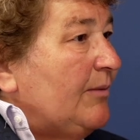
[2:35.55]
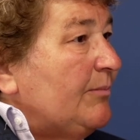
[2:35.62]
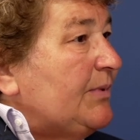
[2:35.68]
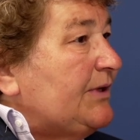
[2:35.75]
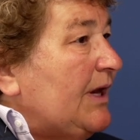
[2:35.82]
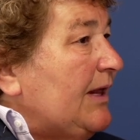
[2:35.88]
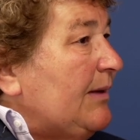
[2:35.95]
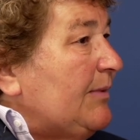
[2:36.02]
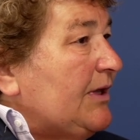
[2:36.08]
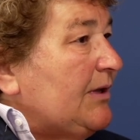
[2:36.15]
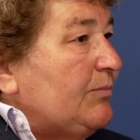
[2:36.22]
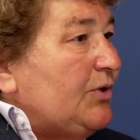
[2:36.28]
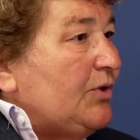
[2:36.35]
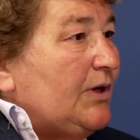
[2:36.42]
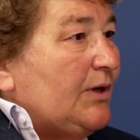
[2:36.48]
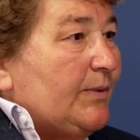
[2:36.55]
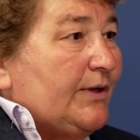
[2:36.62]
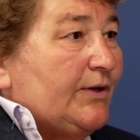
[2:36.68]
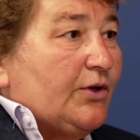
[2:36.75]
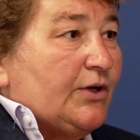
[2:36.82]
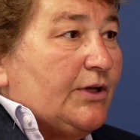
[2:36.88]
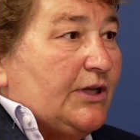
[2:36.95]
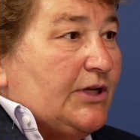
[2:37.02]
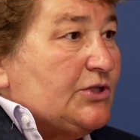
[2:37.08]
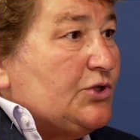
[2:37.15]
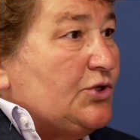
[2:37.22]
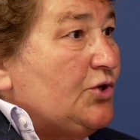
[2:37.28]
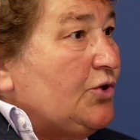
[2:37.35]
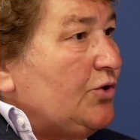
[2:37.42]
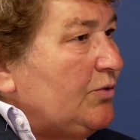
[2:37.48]
But dynamic computing, we look at these
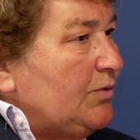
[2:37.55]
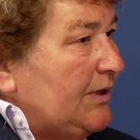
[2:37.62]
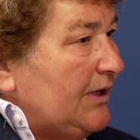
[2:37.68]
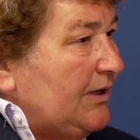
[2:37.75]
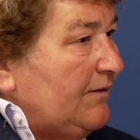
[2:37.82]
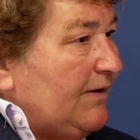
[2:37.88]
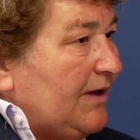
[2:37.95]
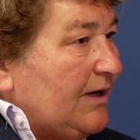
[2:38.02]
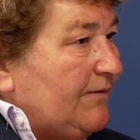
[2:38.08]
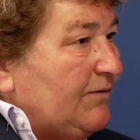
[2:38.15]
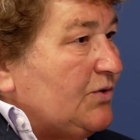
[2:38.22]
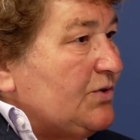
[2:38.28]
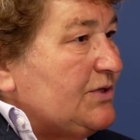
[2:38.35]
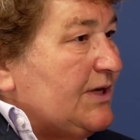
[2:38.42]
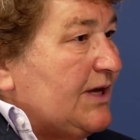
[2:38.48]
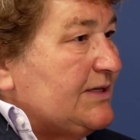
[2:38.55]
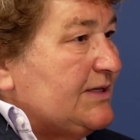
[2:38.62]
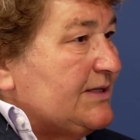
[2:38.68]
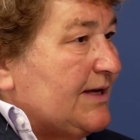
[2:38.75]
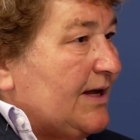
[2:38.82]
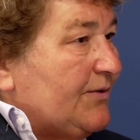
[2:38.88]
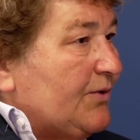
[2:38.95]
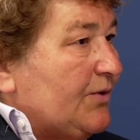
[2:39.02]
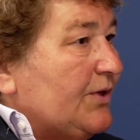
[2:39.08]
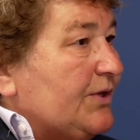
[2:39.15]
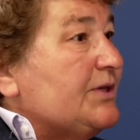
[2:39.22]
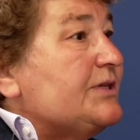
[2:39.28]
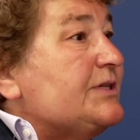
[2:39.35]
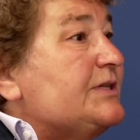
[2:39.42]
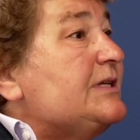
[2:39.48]
new and innovative use cases out there that
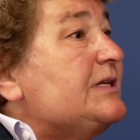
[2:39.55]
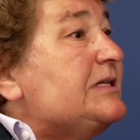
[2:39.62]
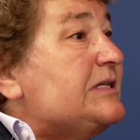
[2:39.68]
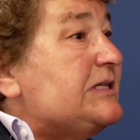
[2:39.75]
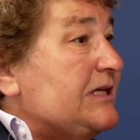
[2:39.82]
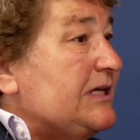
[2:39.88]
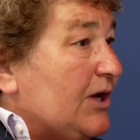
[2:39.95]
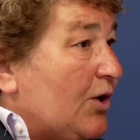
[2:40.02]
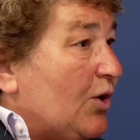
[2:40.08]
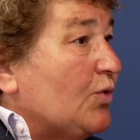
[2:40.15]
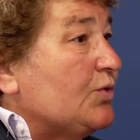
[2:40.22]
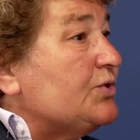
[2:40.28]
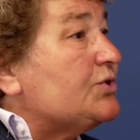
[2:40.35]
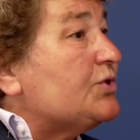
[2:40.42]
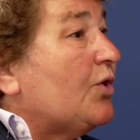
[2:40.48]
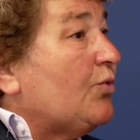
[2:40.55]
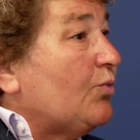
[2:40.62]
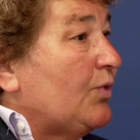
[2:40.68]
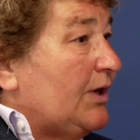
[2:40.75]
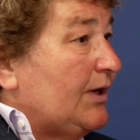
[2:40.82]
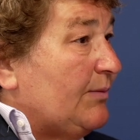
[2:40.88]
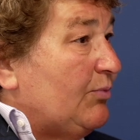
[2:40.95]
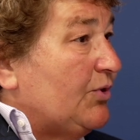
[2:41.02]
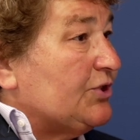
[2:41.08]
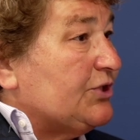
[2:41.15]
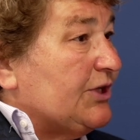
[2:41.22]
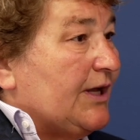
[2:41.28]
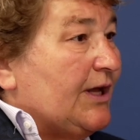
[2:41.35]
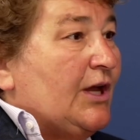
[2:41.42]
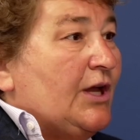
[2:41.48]
the CTOs are really
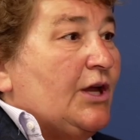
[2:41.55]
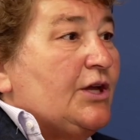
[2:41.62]
pushing.